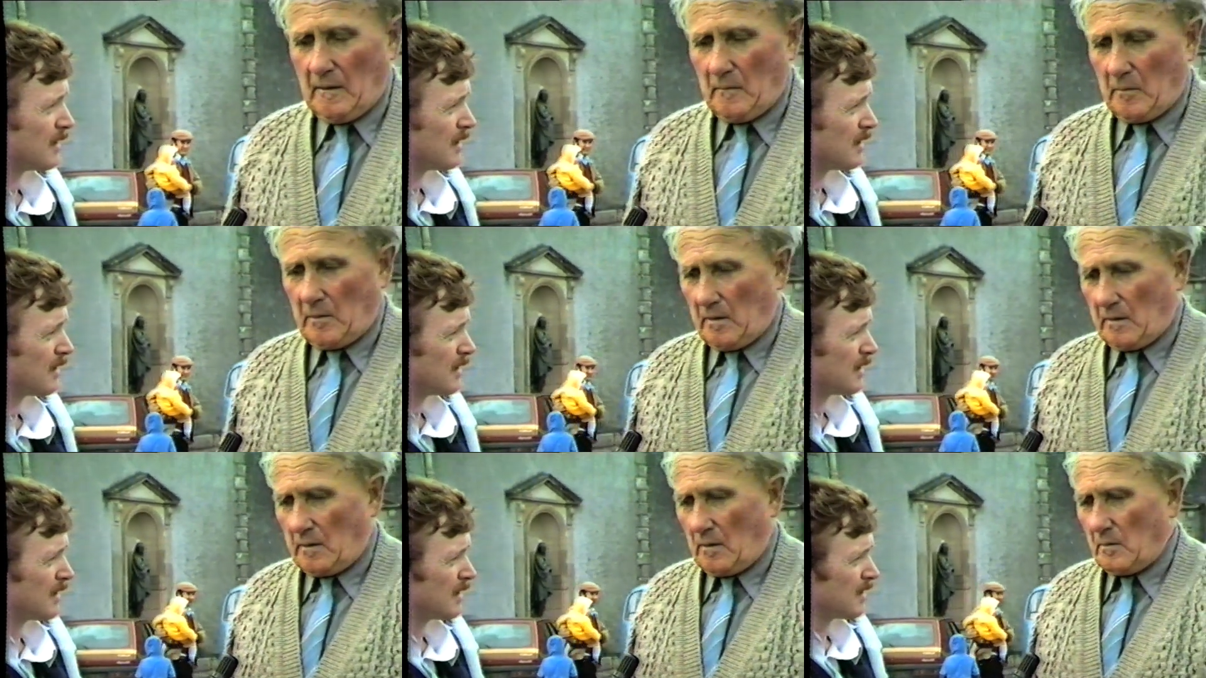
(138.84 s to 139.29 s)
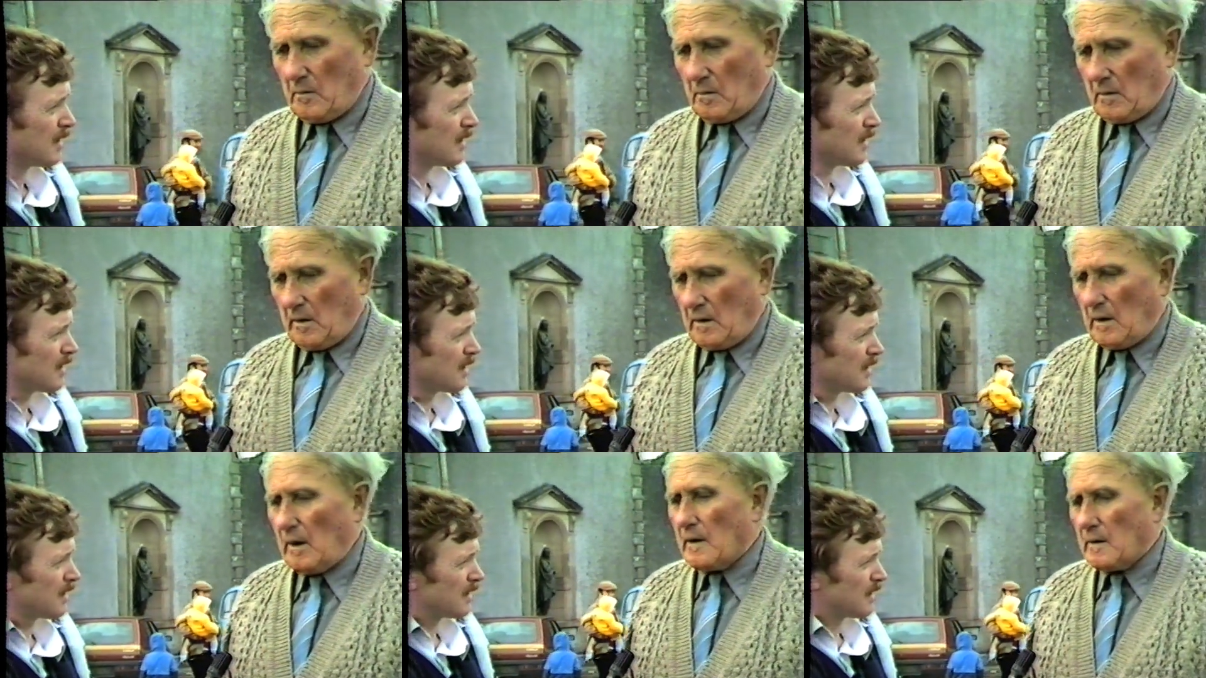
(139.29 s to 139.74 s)
Speaker 1: Get out,
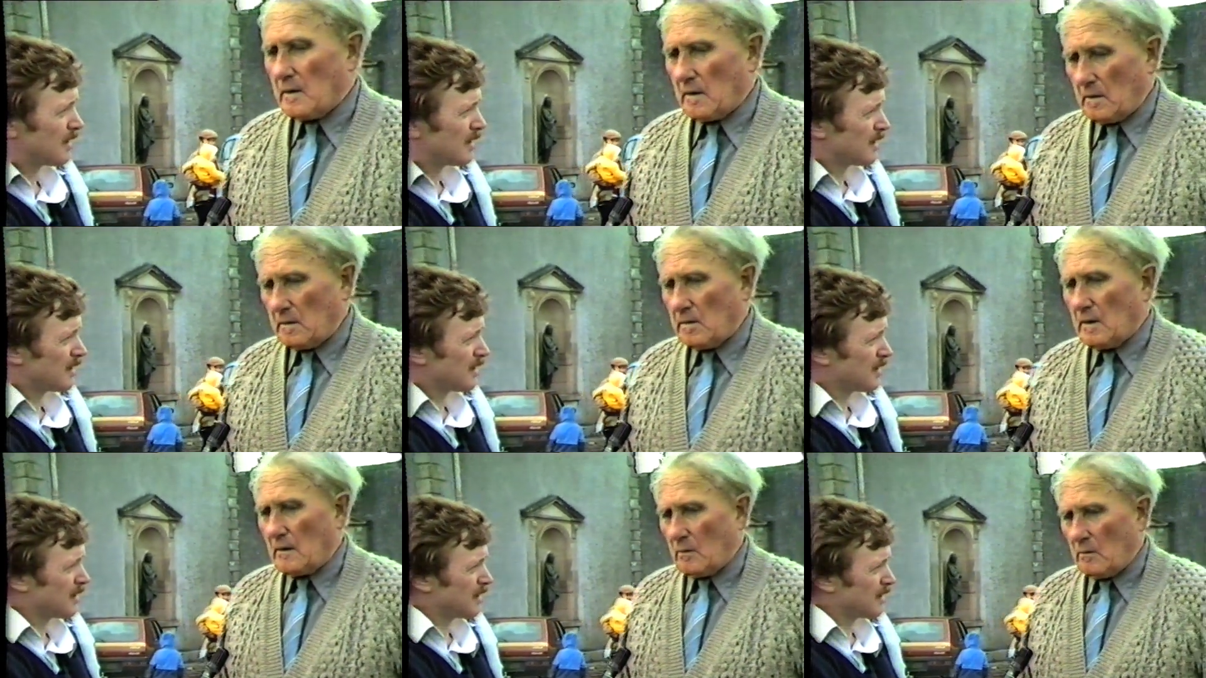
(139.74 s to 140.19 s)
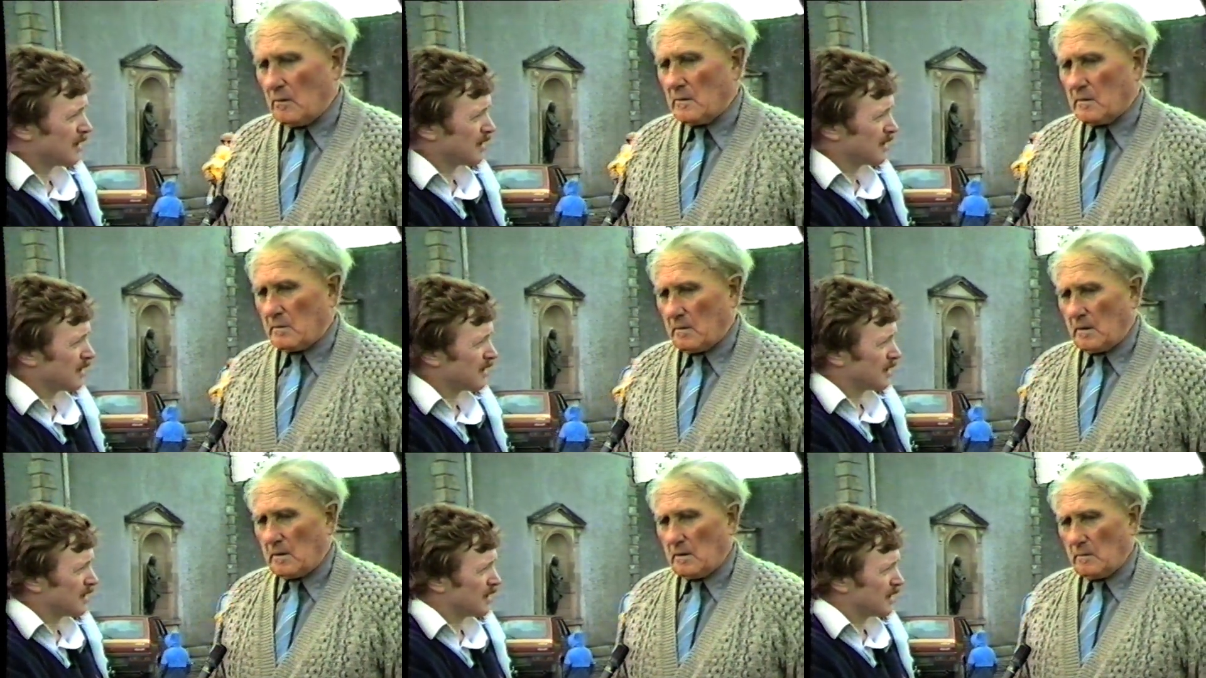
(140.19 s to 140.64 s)
get on to their own.
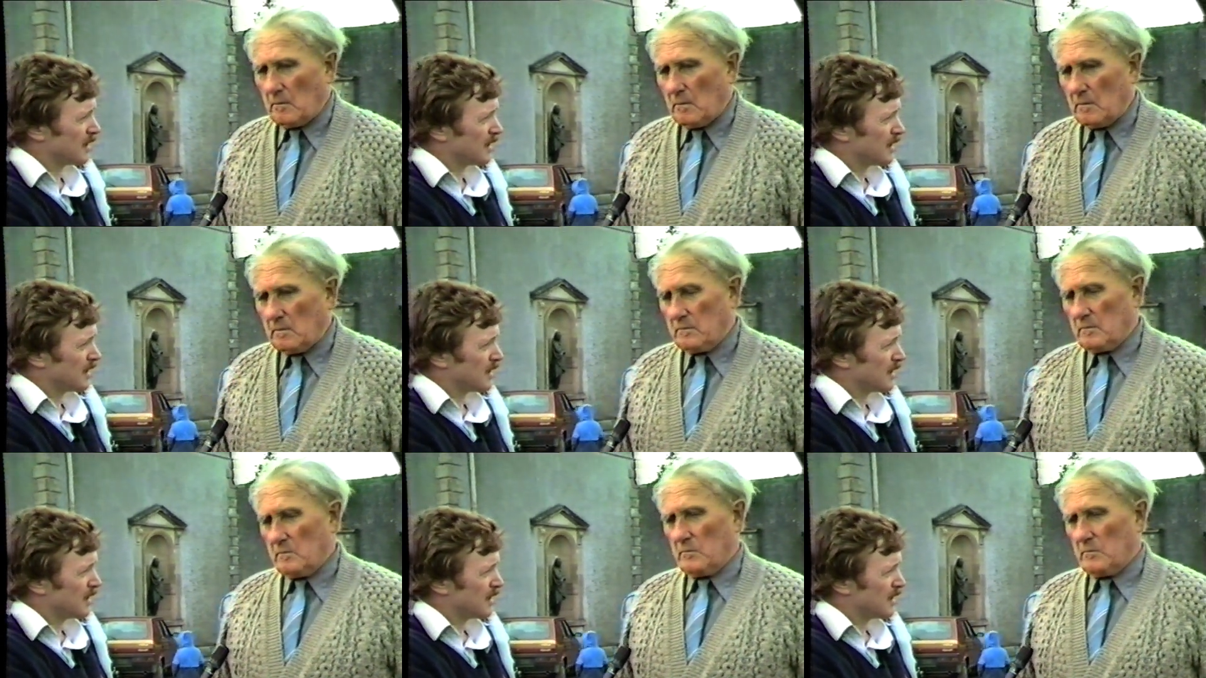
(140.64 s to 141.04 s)
Get. A,